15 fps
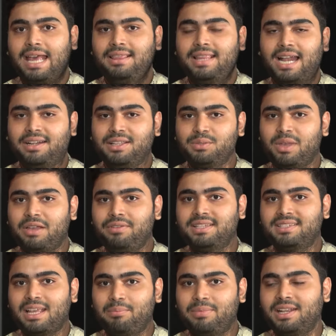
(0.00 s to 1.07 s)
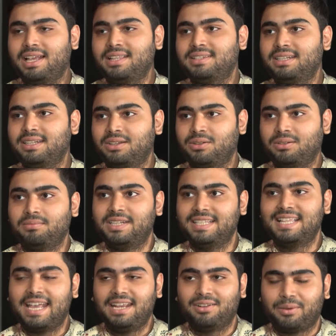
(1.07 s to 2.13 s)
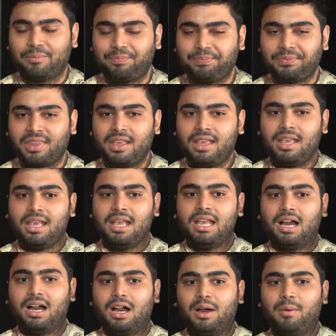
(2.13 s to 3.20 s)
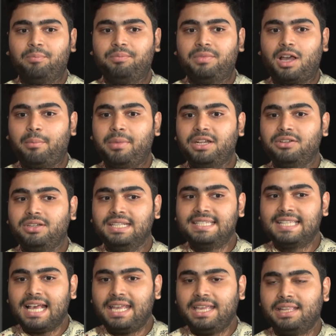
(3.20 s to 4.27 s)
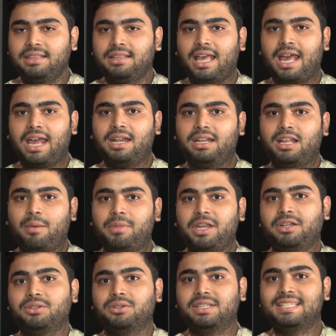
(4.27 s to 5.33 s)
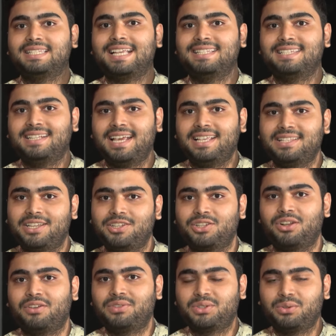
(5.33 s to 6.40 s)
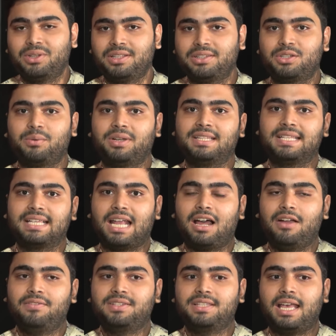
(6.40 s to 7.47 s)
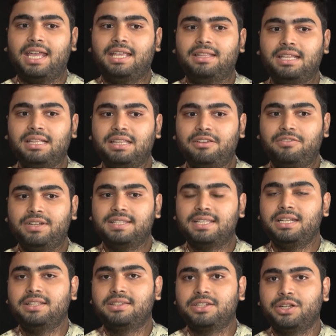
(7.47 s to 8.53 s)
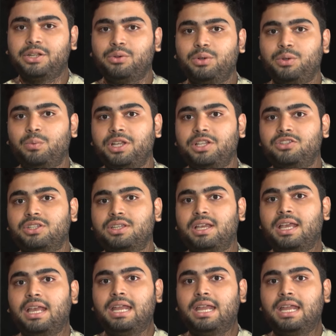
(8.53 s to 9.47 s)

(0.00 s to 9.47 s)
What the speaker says: And that is where we step in as a designer. Coming to design and coming to the sensitization of students towards crafts, I think NIFT is an institute which